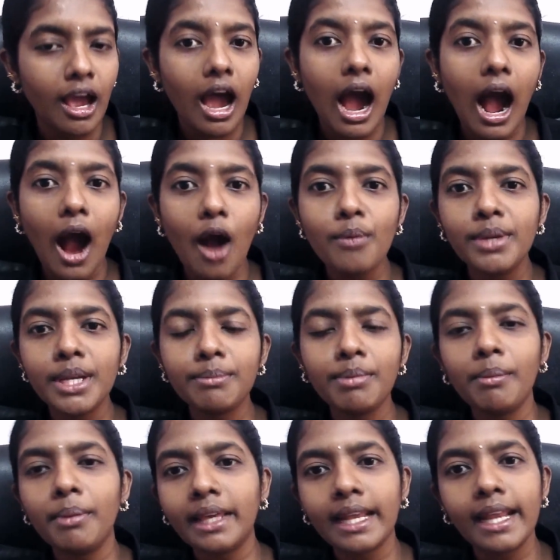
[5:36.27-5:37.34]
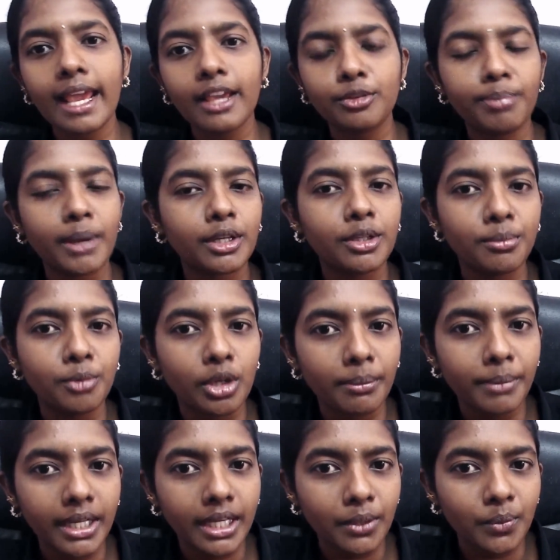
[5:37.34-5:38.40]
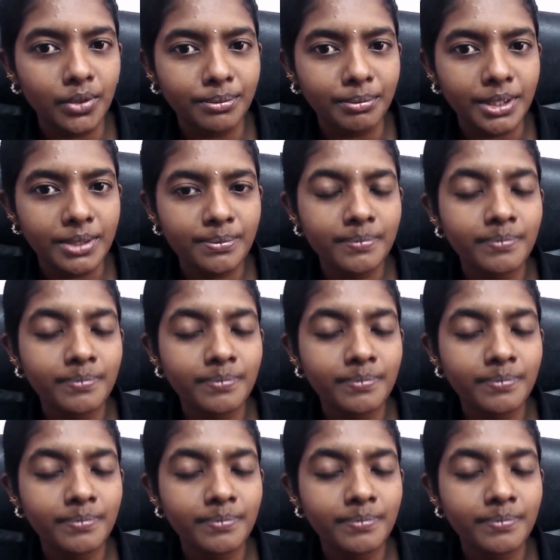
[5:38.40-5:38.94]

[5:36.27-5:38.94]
How many people can I expect to book a meeting with me?